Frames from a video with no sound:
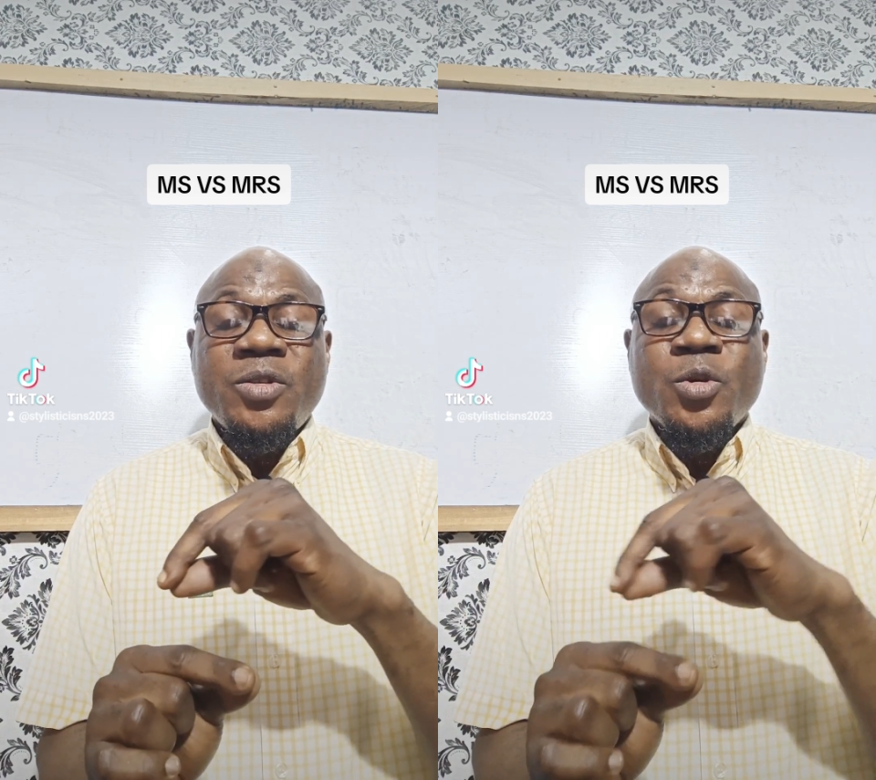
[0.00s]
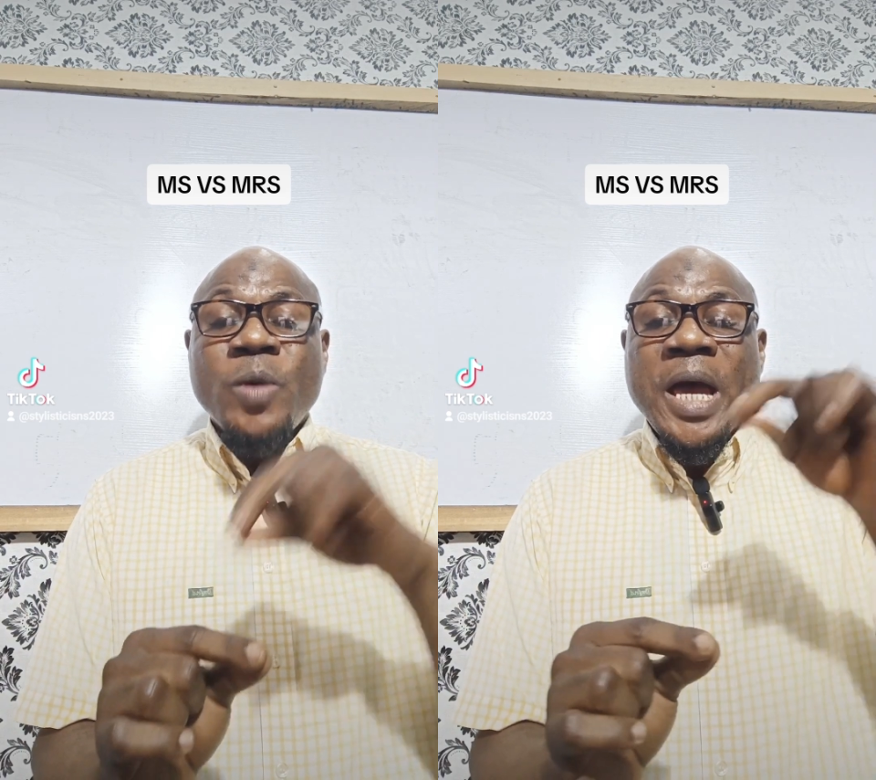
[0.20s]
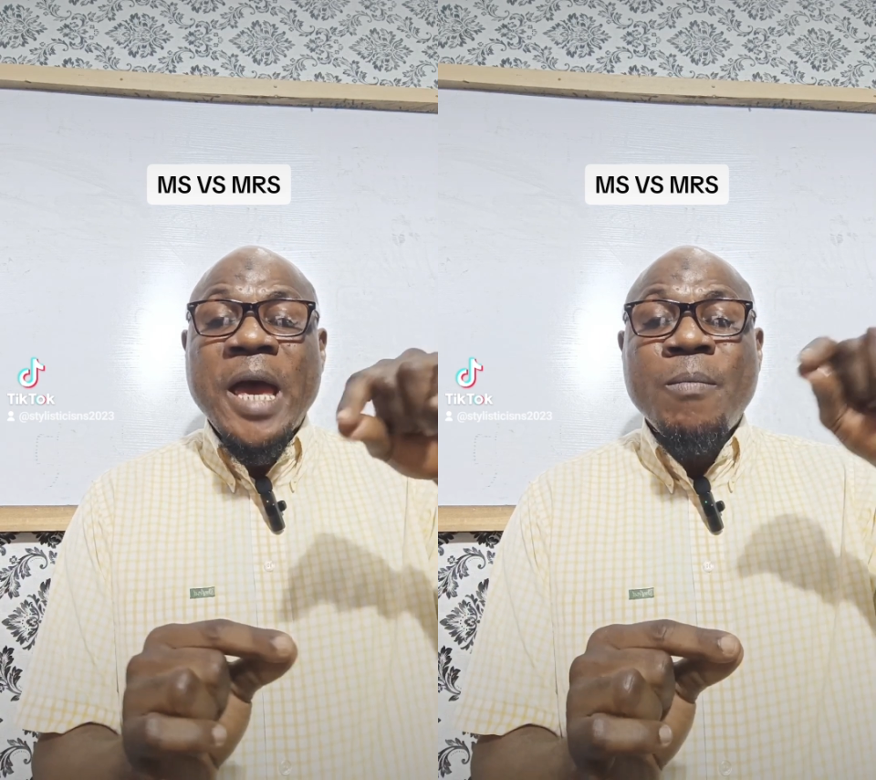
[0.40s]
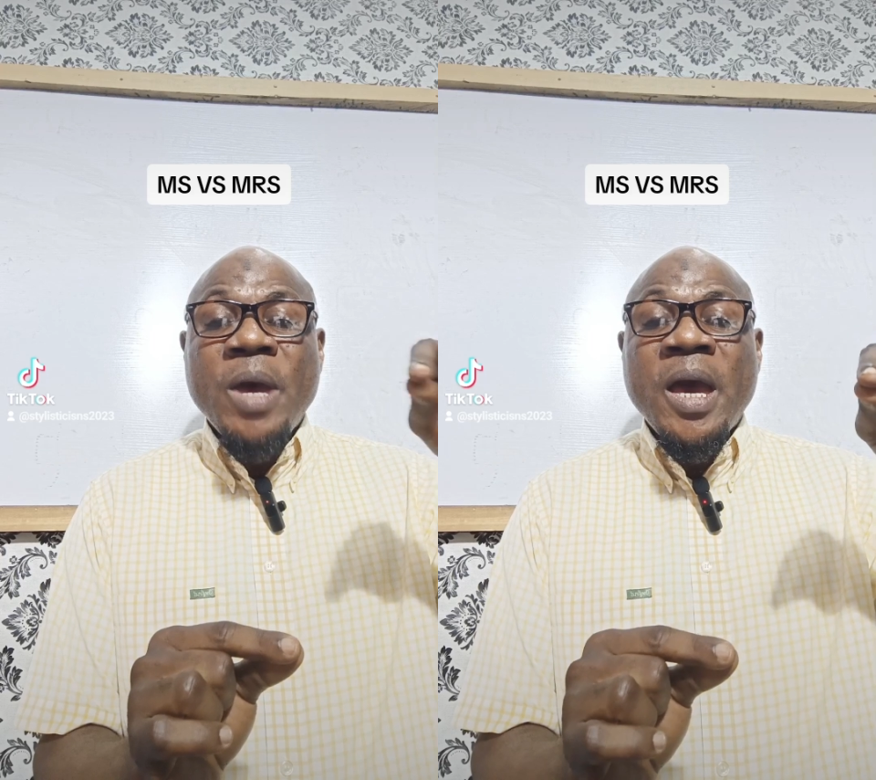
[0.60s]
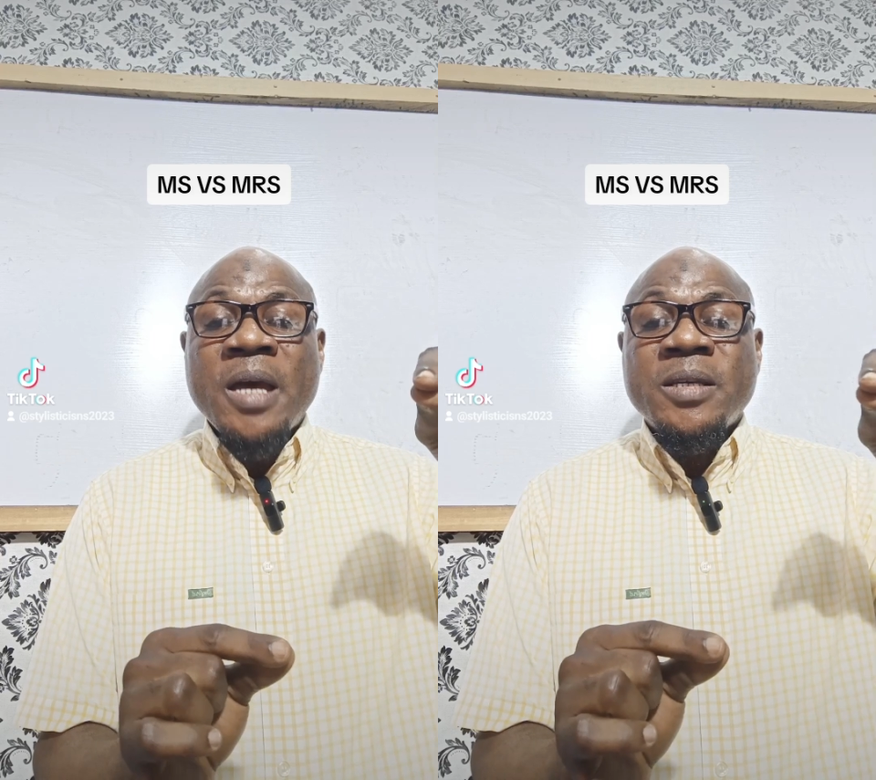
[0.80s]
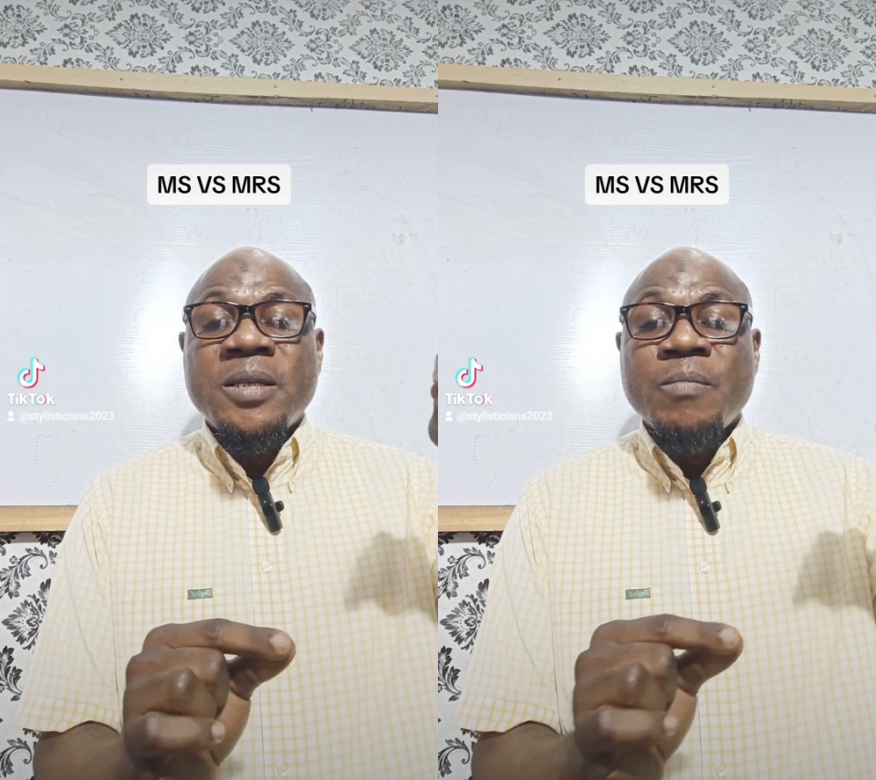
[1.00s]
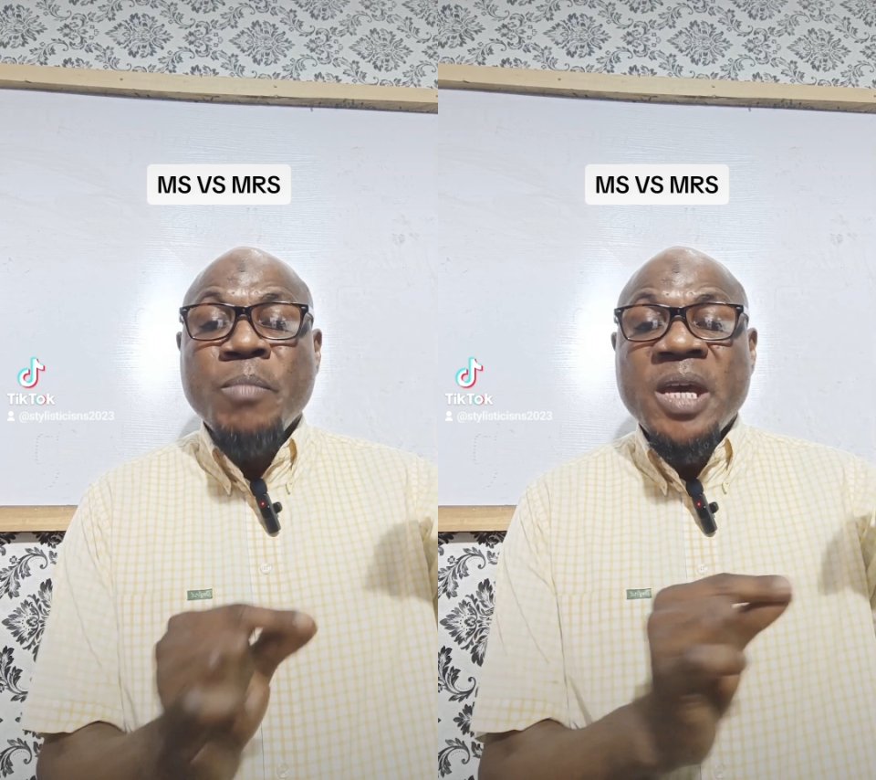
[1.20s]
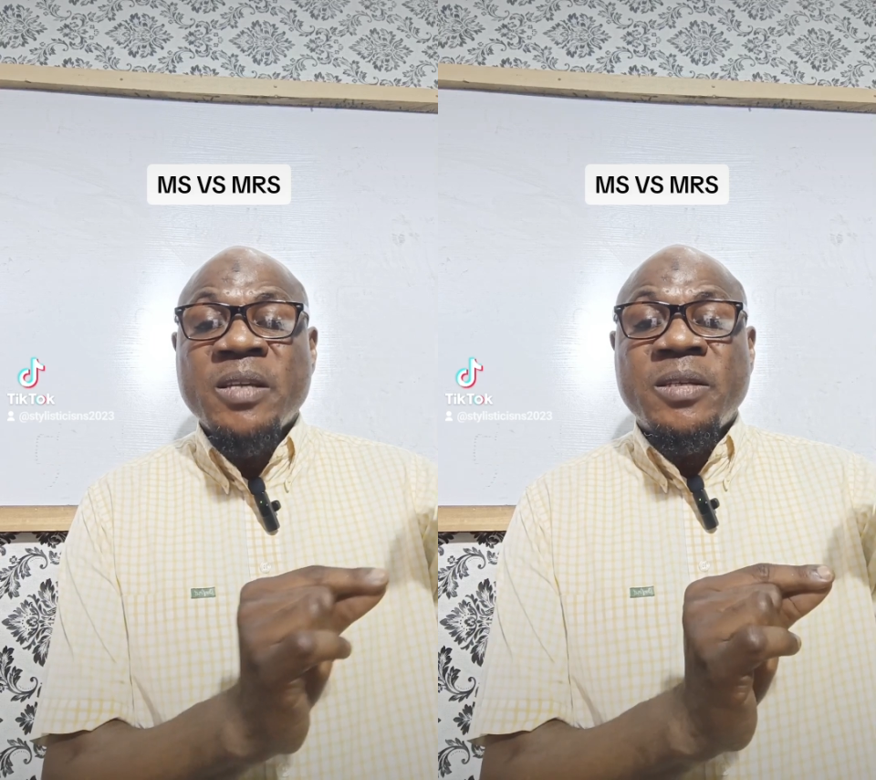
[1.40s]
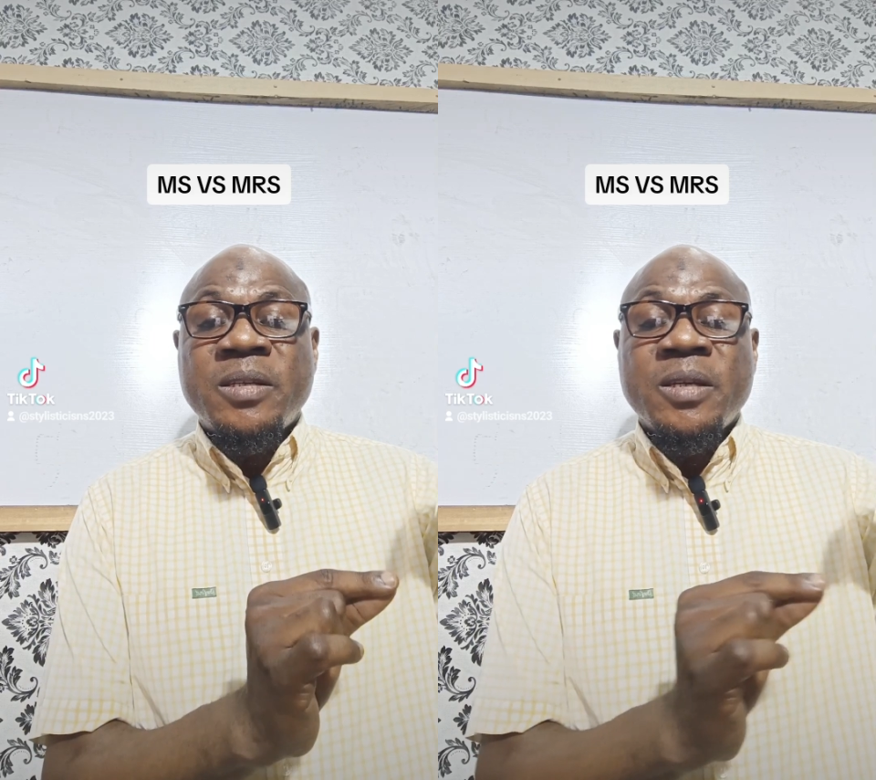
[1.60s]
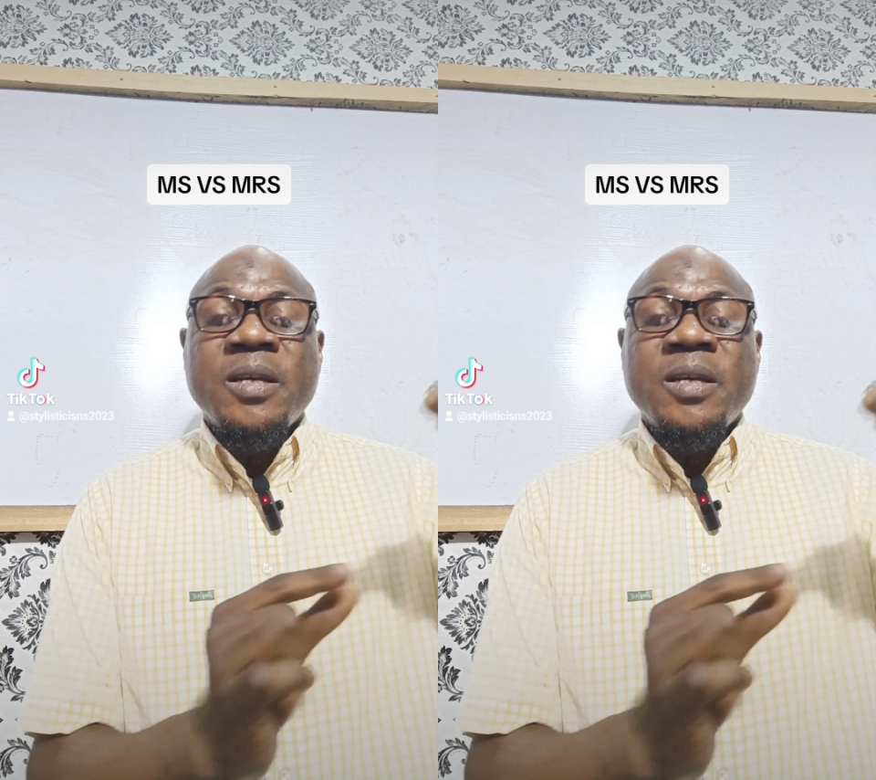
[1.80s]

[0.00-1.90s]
to MS, Ms.